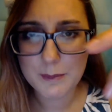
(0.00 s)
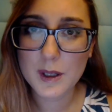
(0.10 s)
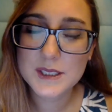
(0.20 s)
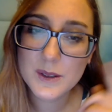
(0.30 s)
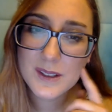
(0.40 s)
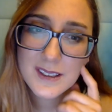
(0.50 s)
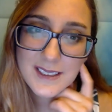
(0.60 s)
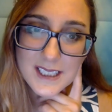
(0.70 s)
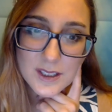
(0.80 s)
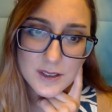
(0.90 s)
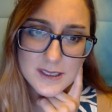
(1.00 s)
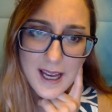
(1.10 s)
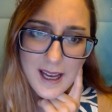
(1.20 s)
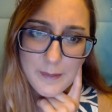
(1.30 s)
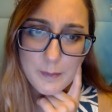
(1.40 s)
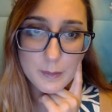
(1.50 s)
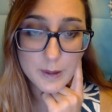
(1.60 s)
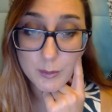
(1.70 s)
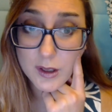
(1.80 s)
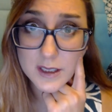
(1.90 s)
also on the Tingles app, but
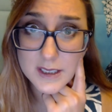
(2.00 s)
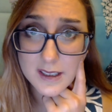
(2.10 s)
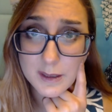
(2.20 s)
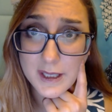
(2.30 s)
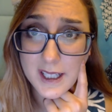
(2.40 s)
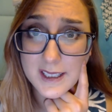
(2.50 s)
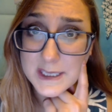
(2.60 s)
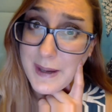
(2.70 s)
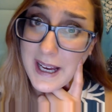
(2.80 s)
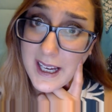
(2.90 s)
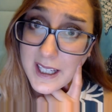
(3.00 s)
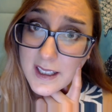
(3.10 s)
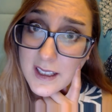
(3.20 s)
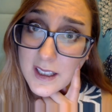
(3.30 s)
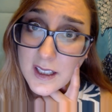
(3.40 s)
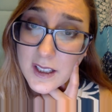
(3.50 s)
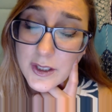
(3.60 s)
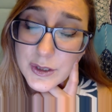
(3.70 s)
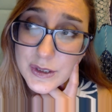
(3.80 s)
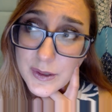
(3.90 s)
people are telling me that it's bad.
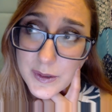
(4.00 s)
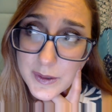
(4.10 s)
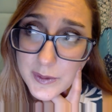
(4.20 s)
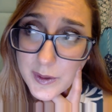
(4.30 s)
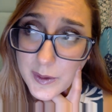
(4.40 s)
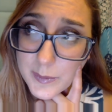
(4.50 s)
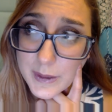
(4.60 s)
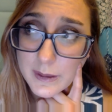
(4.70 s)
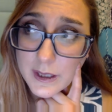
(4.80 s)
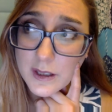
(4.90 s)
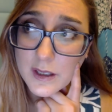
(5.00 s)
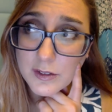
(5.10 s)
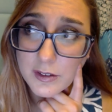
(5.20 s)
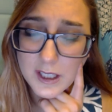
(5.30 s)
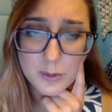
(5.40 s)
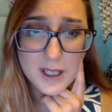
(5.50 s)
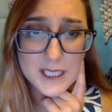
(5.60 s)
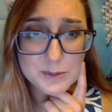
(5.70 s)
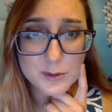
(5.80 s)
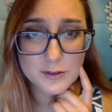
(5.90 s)
So I don't know, maybe if anyone has
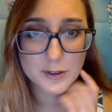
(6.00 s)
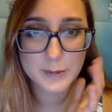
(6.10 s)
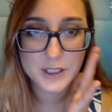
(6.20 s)
more information